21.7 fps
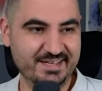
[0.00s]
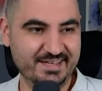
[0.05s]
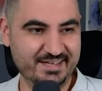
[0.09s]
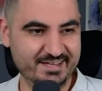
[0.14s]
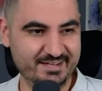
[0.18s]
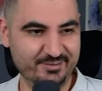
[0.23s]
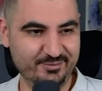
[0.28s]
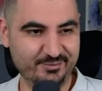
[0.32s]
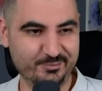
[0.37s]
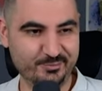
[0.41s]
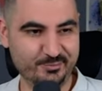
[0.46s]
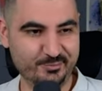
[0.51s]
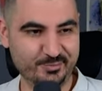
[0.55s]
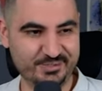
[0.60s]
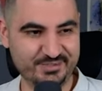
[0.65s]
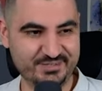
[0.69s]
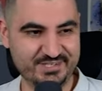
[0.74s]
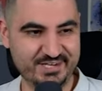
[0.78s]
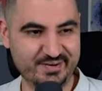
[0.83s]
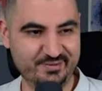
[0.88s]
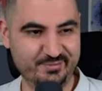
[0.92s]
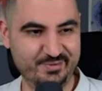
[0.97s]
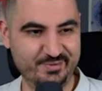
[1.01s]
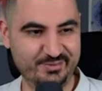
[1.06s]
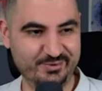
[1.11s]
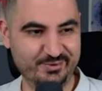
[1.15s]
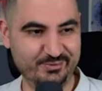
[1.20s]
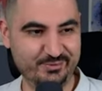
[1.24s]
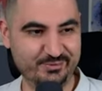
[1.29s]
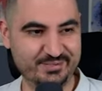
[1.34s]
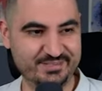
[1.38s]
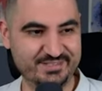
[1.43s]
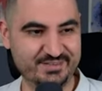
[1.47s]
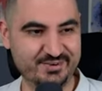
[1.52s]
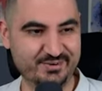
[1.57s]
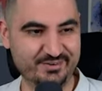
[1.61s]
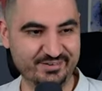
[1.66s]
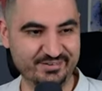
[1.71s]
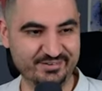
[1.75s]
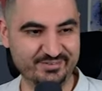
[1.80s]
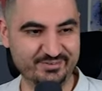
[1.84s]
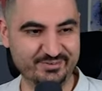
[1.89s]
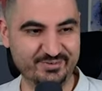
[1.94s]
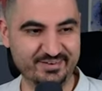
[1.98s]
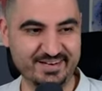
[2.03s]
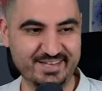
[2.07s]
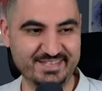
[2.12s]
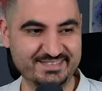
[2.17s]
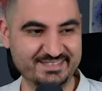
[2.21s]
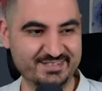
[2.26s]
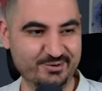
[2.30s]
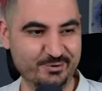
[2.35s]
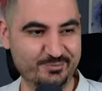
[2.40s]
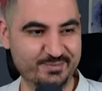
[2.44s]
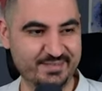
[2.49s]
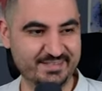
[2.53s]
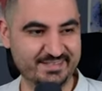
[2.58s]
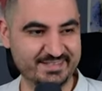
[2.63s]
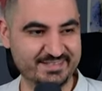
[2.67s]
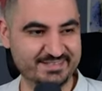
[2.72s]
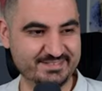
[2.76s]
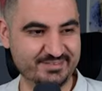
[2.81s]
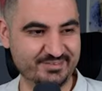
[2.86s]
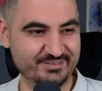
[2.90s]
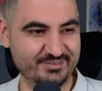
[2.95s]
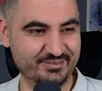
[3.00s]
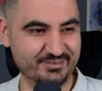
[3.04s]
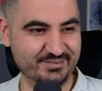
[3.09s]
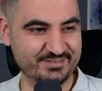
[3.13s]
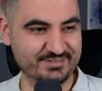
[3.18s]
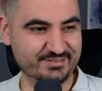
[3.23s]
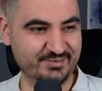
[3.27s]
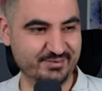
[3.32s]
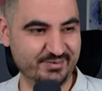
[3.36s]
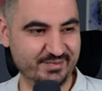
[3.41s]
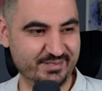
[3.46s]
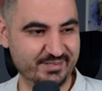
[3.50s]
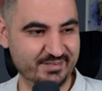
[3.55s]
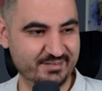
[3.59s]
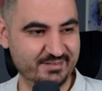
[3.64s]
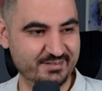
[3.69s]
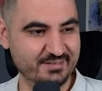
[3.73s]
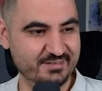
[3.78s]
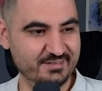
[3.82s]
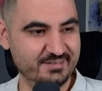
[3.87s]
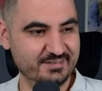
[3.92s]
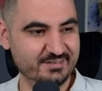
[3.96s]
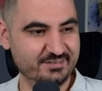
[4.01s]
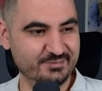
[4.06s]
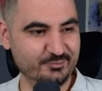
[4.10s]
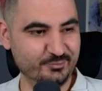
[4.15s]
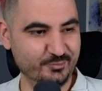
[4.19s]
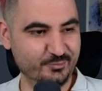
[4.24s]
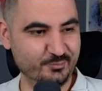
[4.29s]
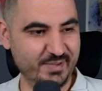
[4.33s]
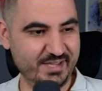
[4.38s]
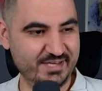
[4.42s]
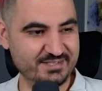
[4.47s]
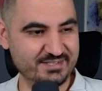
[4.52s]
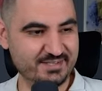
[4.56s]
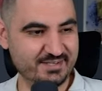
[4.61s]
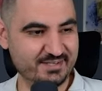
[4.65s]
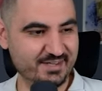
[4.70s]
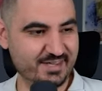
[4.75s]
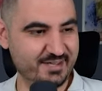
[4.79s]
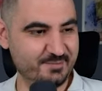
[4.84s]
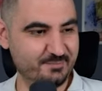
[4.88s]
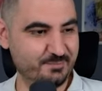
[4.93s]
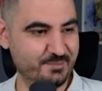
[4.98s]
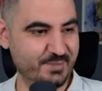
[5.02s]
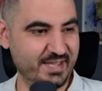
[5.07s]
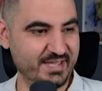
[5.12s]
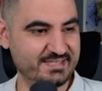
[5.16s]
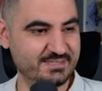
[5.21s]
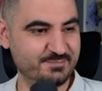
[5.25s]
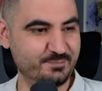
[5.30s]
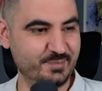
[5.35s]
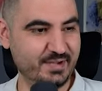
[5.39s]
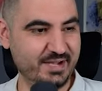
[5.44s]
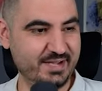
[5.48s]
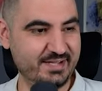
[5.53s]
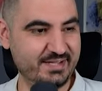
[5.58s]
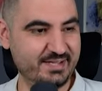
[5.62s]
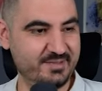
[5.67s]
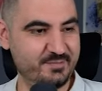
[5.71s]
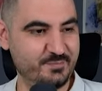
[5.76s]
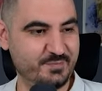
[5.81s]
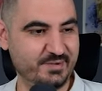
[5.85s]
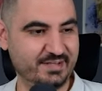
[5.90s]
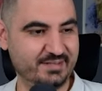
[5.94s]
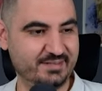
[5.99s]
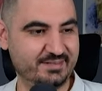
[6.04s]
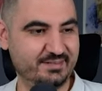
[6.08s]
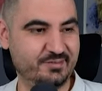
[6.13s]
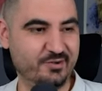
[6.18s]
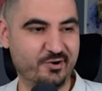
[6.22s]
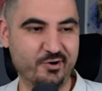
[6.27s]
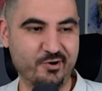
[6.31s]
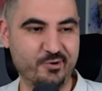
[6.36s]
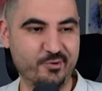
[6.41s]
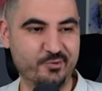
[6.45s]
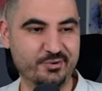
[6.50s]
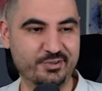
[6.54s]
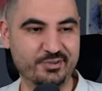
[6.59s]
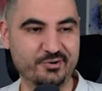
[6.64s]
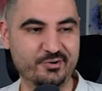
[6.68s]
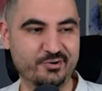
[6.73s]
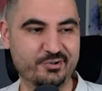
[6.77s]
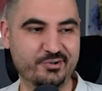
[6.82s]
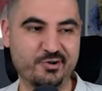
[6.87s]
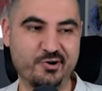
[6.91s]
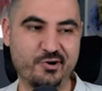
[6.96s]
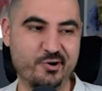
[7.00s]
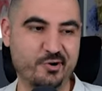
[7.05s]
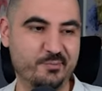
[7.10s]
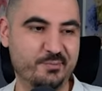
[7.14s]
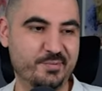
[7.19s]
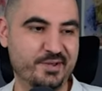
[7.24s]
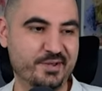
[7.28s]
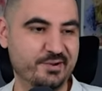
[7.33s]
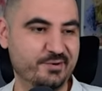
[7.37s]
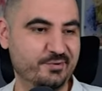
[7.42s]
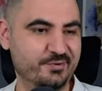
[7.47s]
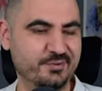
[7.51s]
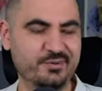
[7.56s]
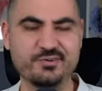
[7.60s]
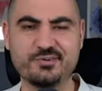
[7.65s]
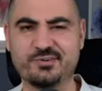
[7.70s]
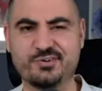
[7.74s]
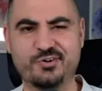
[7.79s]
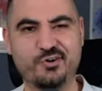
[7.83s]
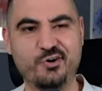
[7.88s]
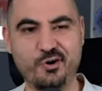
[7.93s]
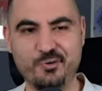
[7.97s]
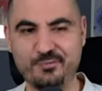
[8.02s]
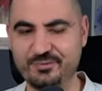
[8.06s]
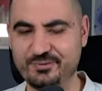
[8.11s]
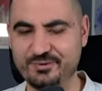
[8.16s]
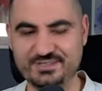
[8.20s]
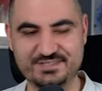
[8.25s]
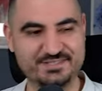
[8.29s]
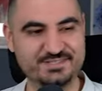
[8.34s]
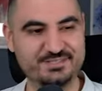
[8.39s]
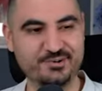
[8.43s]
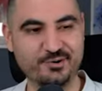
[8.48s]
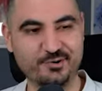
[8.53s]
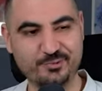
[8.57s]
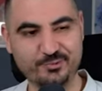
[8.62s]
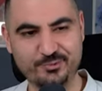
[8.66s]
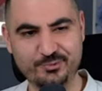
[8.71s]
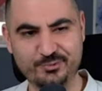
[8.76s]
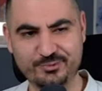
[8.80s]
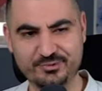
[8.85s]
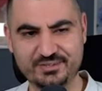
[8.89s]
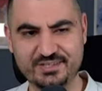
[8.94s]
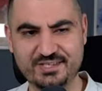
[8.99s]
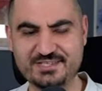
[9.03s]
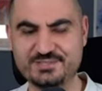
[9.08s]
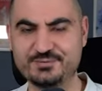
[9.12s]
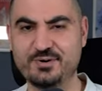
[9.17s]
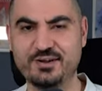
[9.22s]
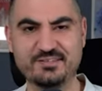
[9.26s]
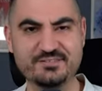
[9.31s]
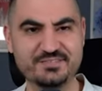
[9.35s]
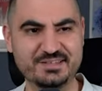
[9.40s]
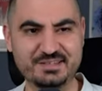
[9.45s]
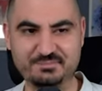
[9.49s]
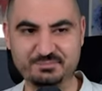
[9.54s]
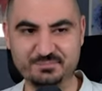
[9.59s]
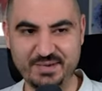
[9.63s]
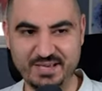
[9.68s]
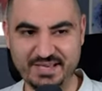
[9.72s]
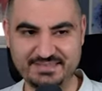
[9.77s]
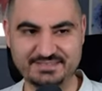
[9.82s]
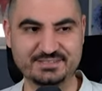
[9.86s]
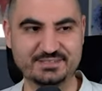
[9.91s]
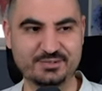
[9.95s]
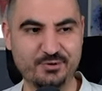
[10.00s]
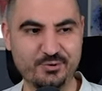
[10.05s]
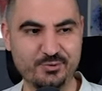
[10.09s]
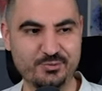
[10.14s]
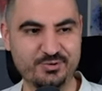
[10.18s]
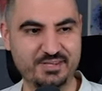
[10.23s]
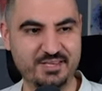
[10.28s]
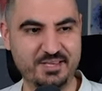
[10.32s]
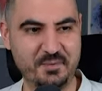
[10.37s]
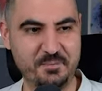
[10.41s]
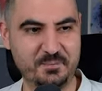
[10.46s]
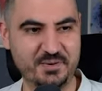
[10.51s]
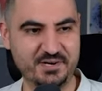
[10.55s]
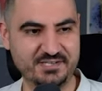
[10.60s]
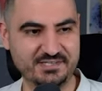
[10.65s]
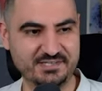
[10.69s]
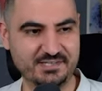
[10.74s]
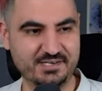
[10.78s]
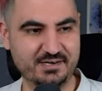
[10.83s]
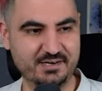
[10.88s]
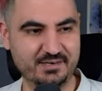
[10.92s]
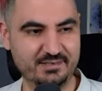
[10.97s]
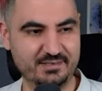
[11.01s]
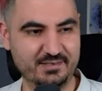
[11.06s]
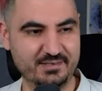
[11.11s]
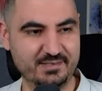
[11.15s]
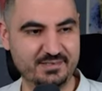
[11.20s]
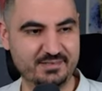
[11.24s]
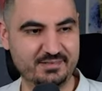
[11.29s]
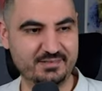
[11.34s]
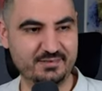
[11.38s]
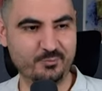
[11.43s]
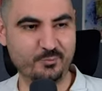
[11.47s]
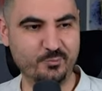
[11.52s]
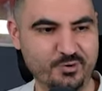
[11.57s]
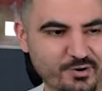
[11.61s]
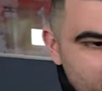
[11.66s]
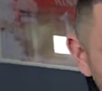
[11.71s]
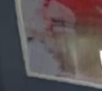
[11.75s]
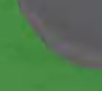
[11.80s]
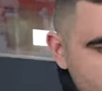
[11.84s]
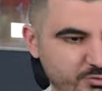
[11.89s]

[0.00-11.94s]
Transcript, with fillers: And now look what Jeremy Doku is gonna do. Let's hope that he's not gonna score here. Nuno Mendes here get passed by, but no, Georg Kobel. Georg Kobel is so good. He's one of the best goalkeepers currently in the world.